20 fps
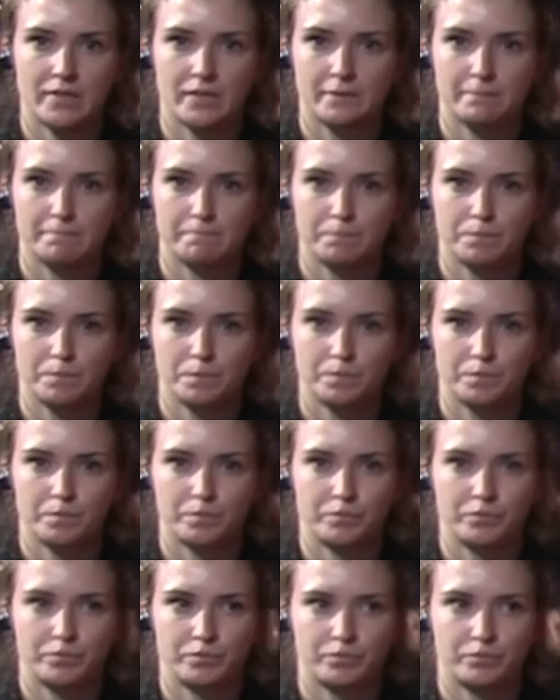
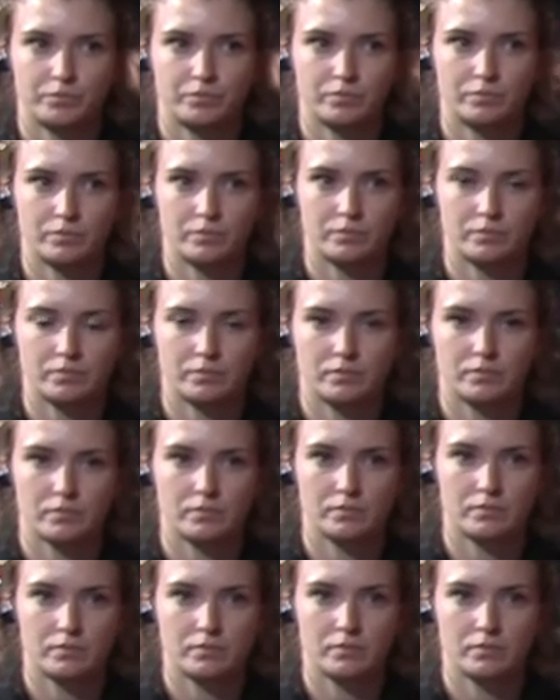
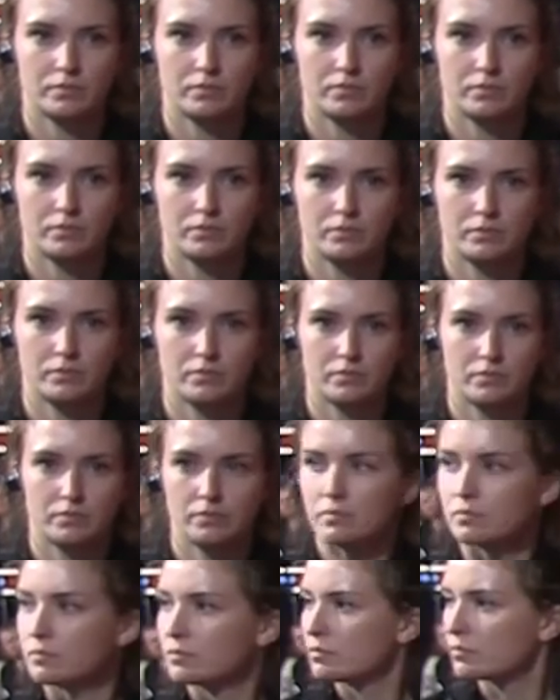
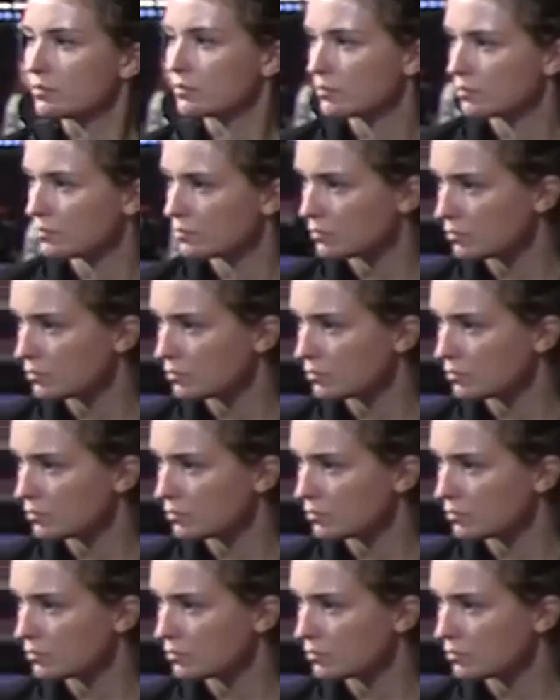The person shown says nothing.